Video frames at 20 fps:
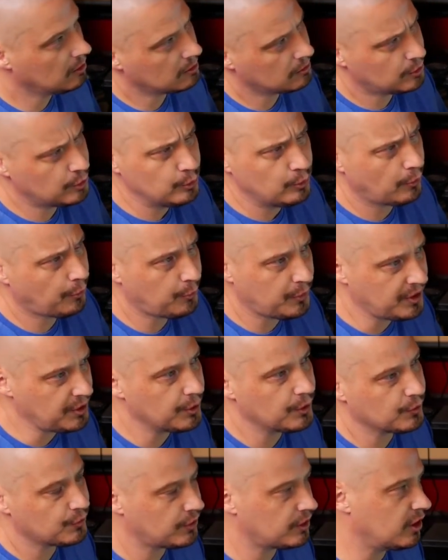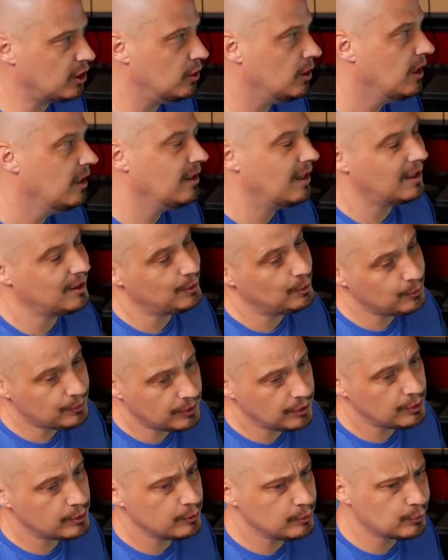2 or 3 years ago. I used
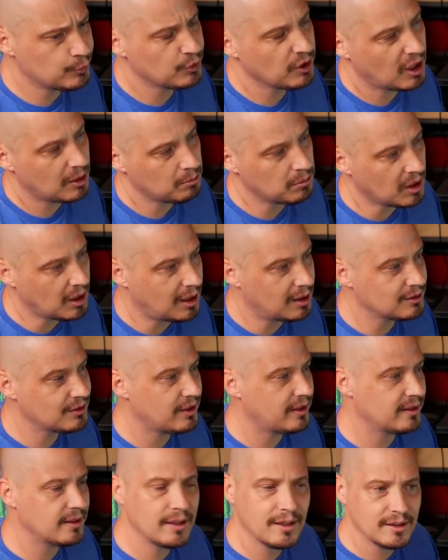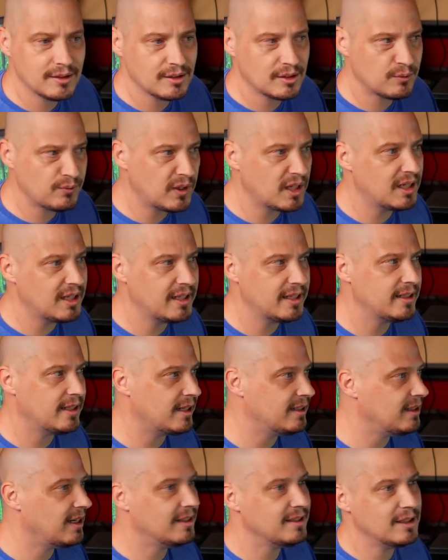to use Dropbox, and it's fine.
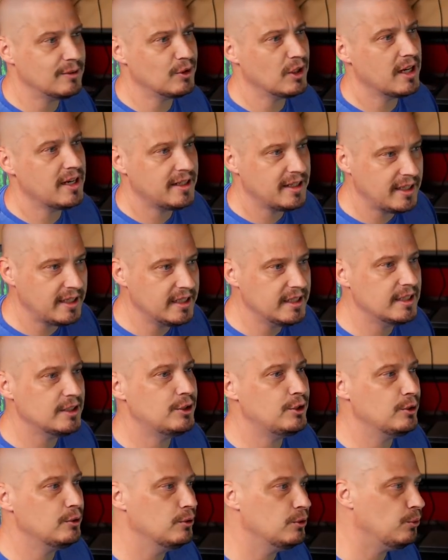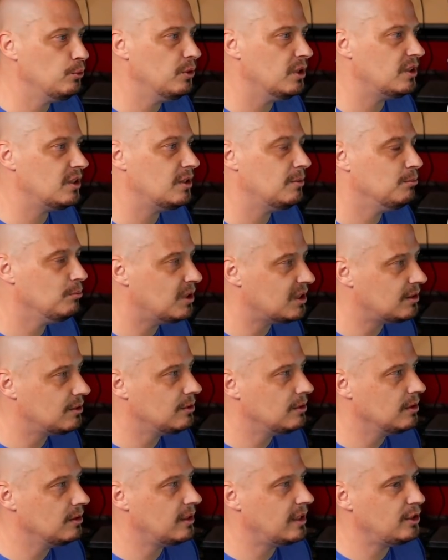I never had any issues with it, but
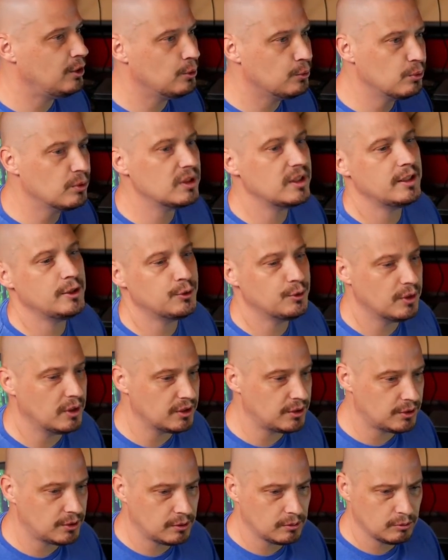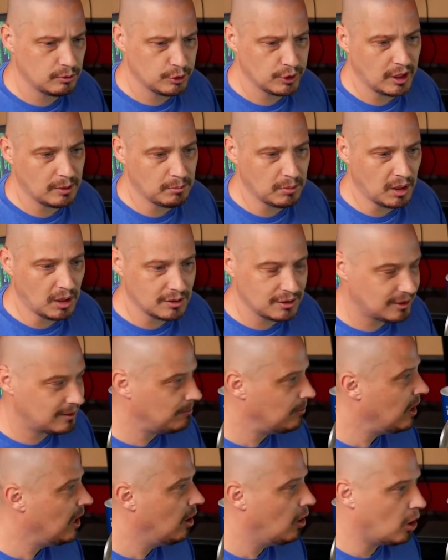can you really trust Dropbox?
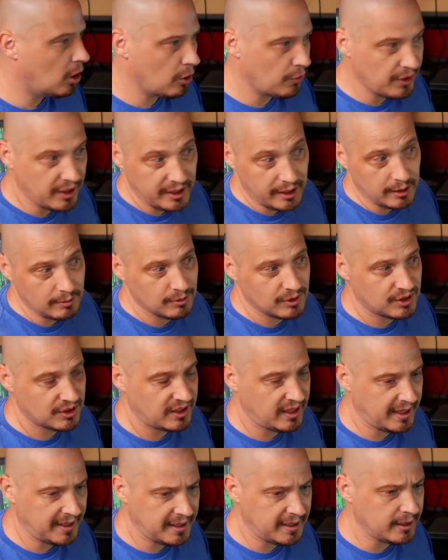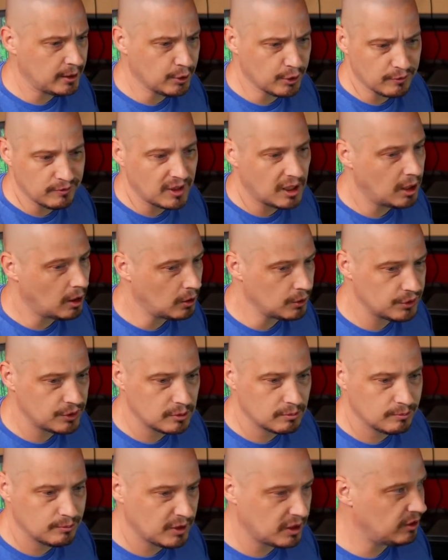Are they scanning your
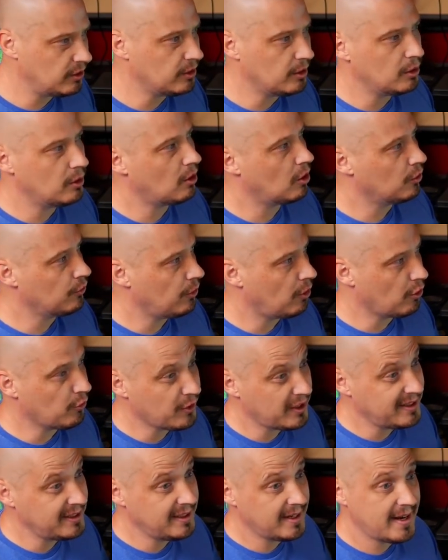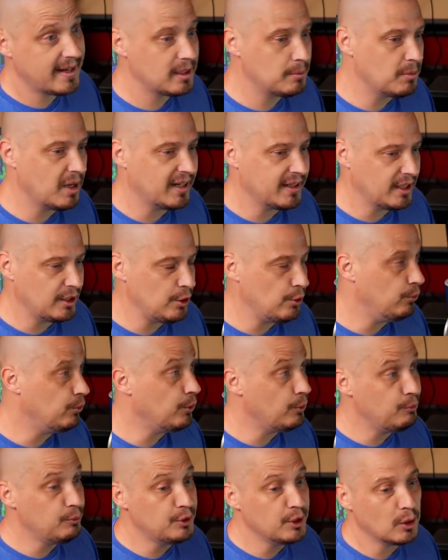files? And, are they data mining you?
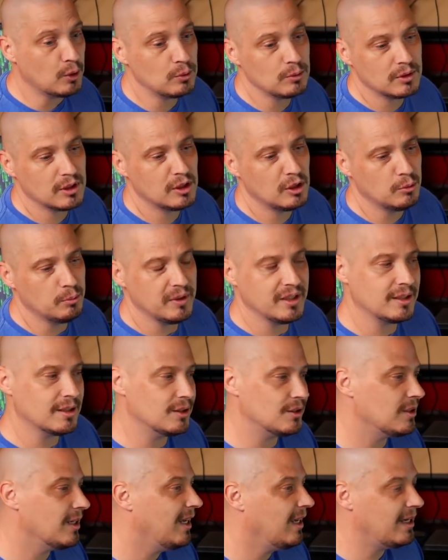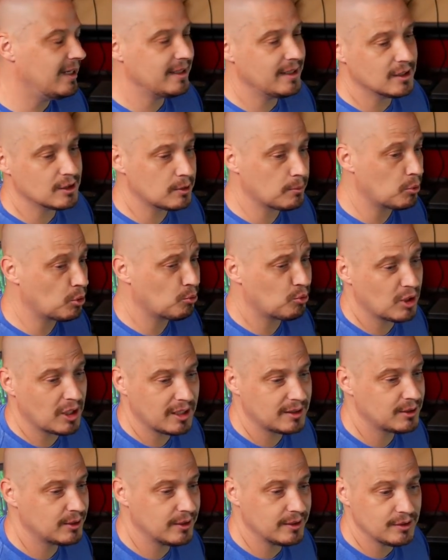You don't know because, again, it's a
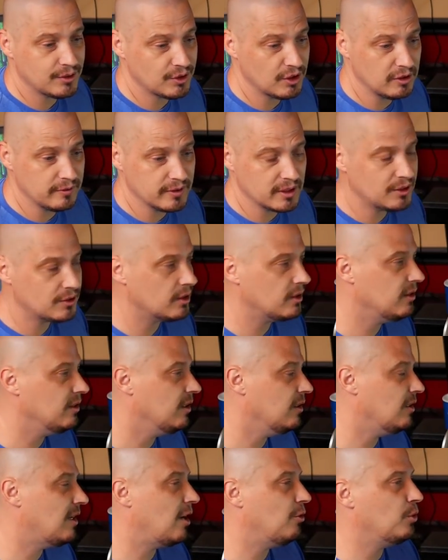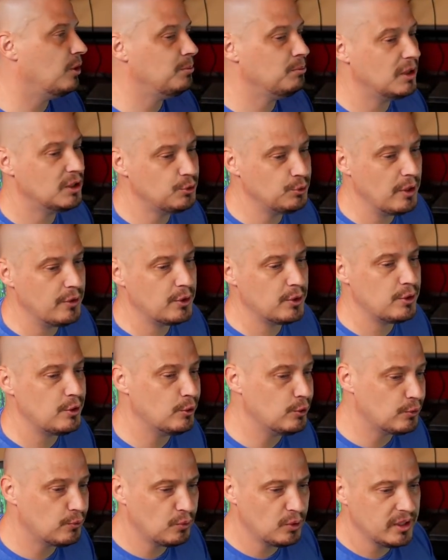proprietary service. I would much rather
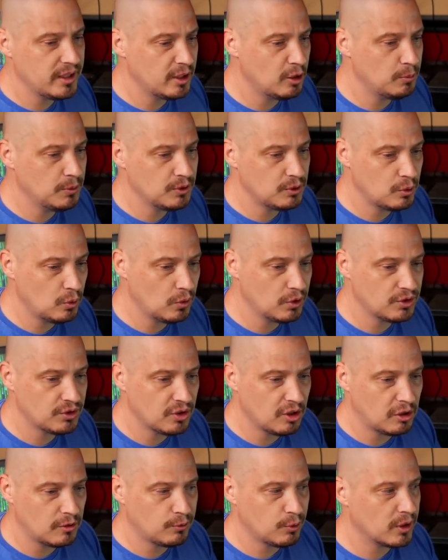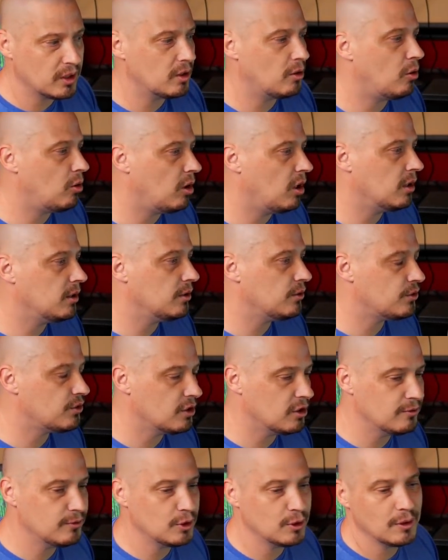use free and open source software on a
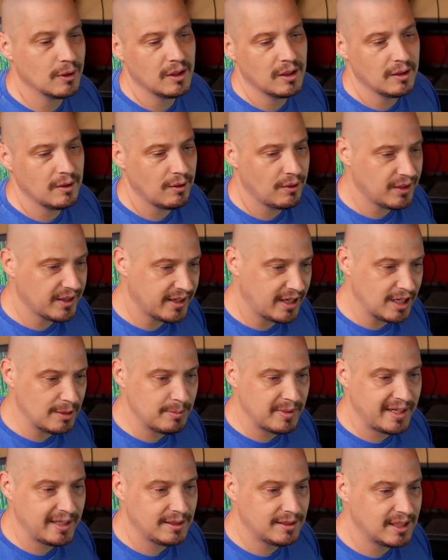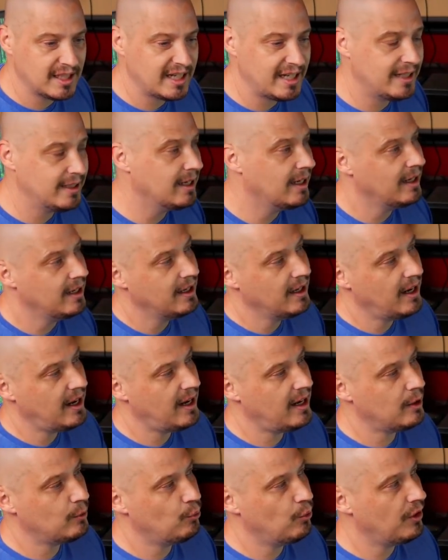server that I maintain,
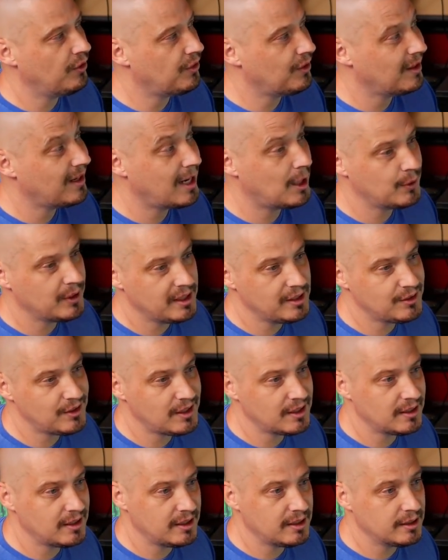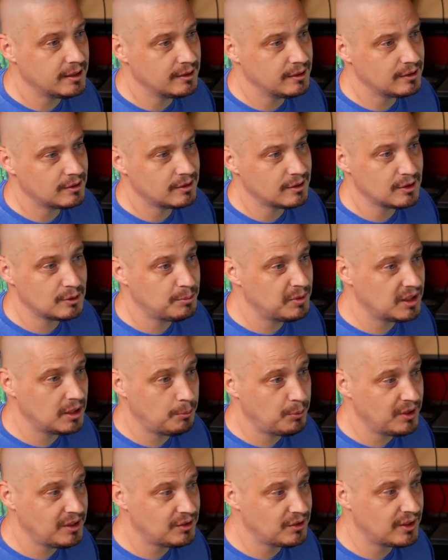and with how easy it is to spin
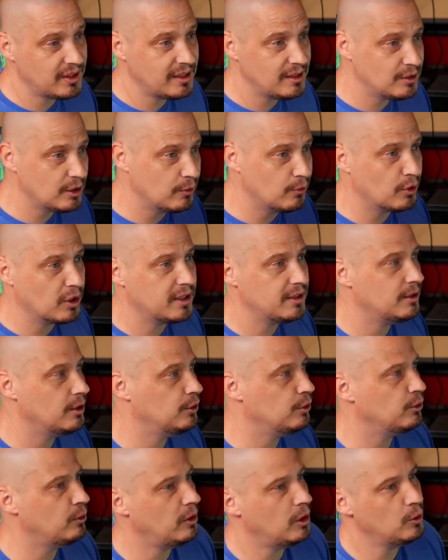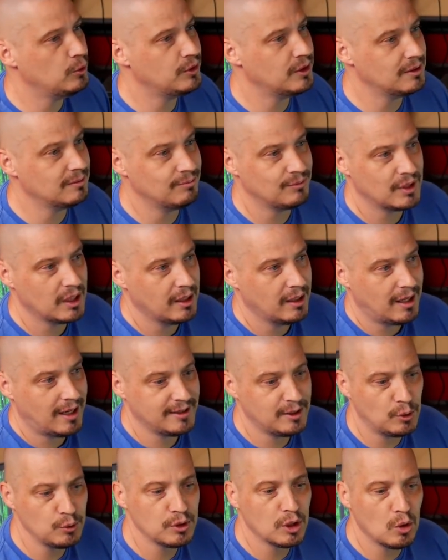up these things over at DigitalOcean, I
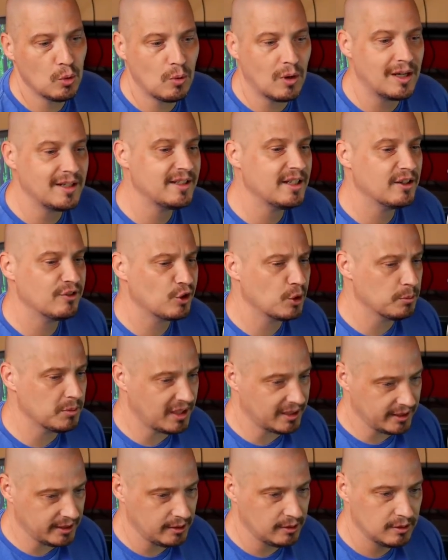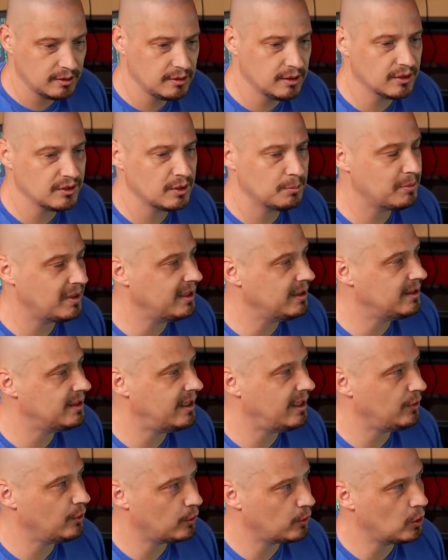don't know why everybody doesn't
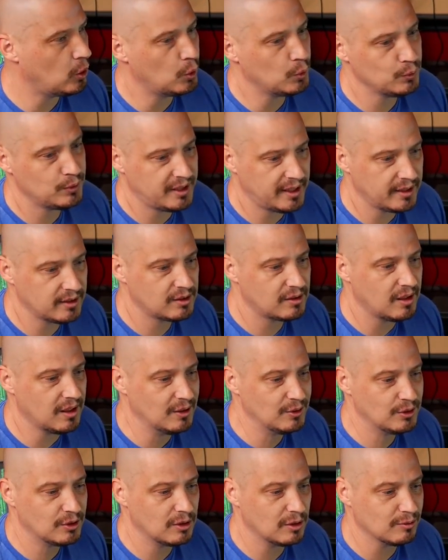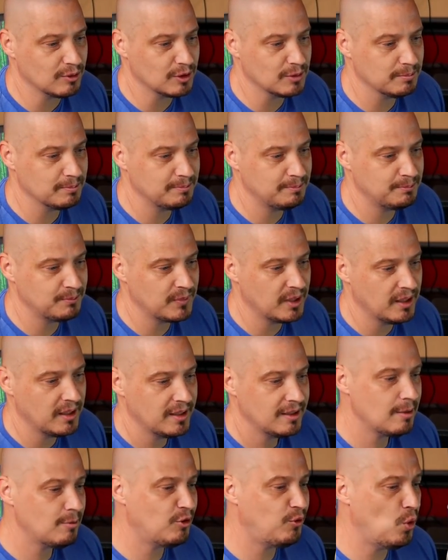maintain their own Nextcloud server.
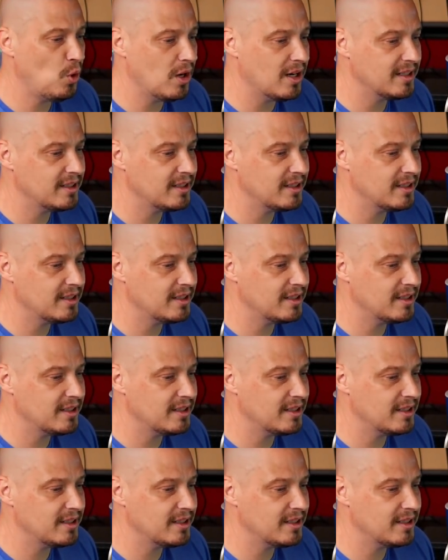And before I